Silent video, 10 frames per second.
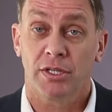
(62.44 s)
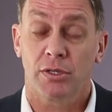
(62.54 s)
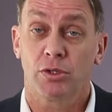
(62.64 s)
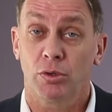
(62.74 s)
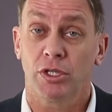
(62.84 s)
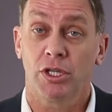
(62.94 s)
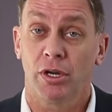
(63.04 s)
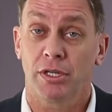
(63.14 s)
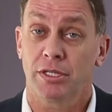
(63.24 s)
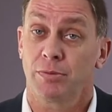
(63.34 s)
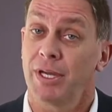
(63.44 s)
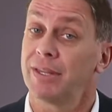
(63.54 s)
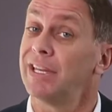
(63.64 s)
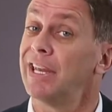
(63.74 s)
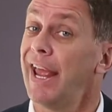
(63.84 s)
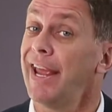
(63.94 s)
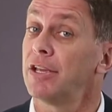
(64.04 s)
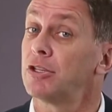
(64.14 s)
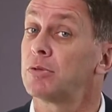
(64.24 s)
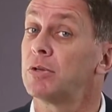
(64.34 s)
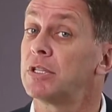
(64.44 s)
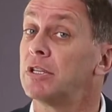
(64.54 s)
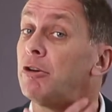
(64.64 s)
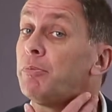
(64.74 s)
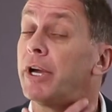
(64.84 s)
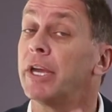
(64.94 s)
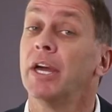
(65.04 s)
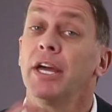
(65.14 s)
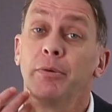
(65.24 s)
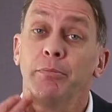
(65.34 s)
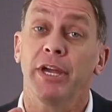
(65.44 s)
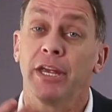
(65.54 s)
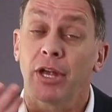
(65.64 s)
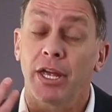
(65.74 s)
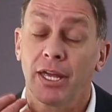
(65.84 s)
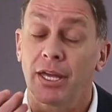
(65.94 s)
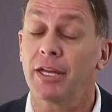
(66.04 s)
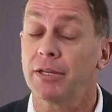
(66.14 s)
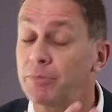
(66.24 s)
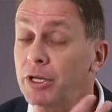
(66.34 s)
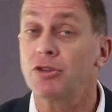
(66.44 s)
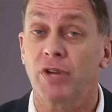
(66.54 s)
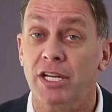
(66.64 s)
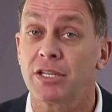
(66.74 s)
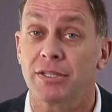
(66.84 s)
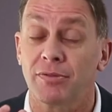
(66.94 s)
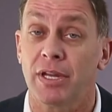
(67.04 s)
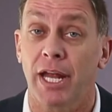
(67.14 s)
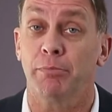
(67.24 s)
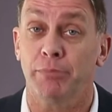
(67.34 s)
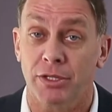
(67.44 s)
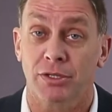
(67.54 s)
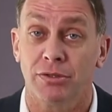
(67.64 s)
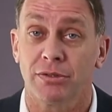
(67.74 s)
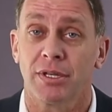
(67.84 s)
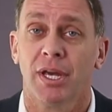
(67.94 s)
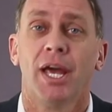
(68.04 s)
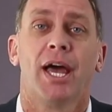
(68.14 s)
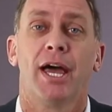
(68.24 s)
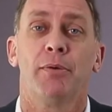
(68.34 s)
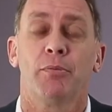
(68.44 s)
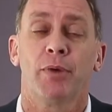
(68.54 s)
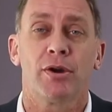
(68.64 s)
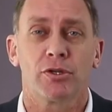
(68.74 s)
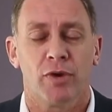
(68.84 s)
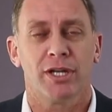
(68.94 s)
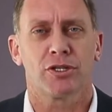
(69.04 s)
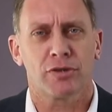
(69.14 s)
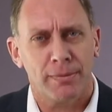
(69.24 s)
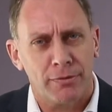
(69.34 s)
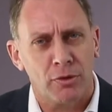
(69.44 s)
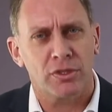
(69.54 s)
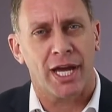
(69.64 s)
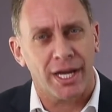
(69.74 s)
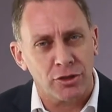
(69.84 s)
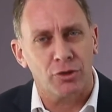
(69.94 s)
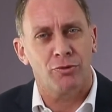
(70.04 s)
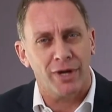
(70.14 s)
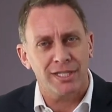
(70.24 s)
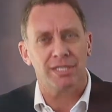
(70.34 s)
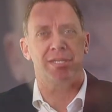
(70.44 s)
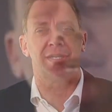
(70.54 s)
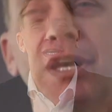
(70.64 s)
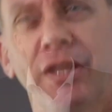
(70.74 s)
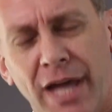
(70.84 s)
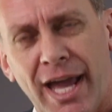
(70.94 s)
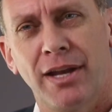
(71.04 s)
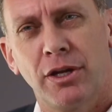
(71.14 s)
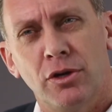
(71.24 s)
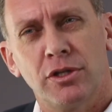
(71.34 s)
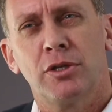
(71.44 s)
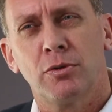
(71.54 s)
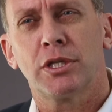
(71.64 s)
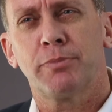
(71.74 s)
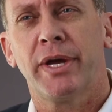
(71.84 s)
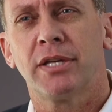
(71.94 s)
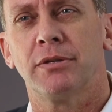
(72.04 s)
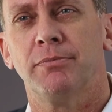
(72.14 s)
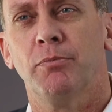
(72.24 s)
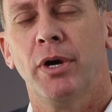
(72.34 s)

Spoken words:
So torticollis is where the neck is twisted off by contractions of the neck muscles, whereas writer's cramp, of course, as you're writing, the hand goes into a spasm.